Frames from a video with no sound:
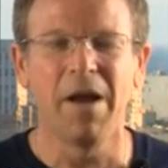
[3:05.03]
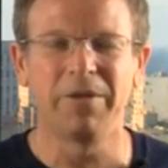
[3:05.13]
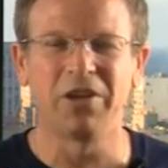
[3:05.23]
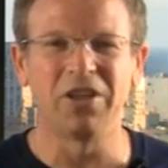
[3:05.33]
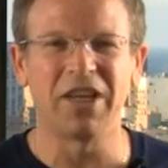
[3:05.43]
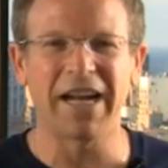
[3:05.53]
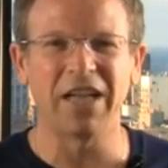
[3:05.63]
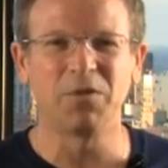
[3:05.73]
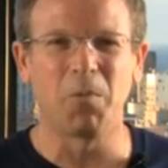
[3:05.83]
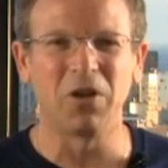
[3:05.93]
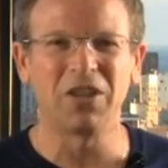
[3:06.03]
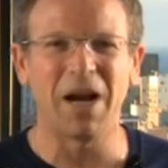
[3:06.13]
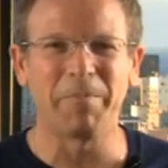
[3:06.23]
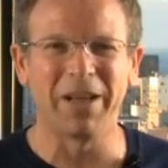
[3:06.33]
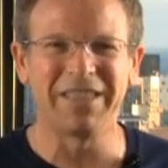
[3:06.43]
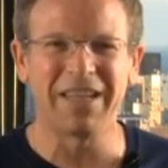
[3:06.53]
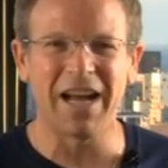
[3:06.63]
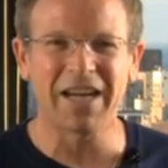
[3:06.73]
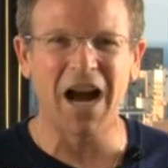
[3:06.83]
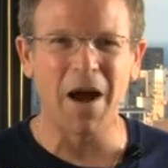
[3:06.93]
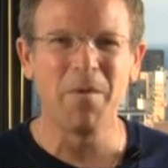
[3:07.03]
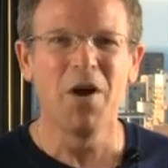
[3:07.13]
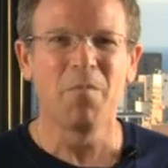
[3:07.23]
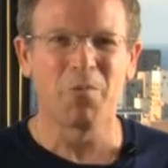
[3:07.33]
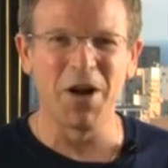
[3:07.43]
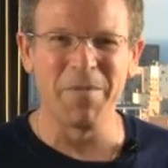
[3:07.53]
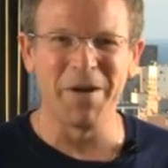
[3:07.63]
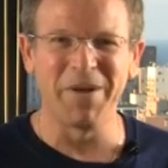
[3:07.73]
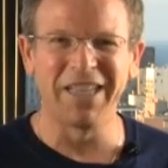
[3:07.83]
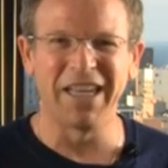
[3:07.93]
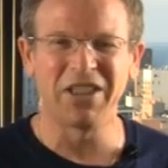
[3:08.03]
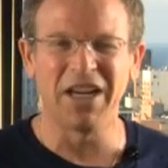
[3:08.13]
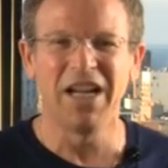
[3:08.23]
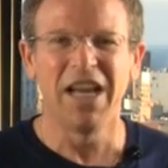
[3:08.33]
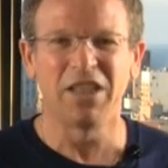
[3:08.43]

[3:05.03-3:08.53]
Be sure to check out SportsChatPlace.com Premium Edition.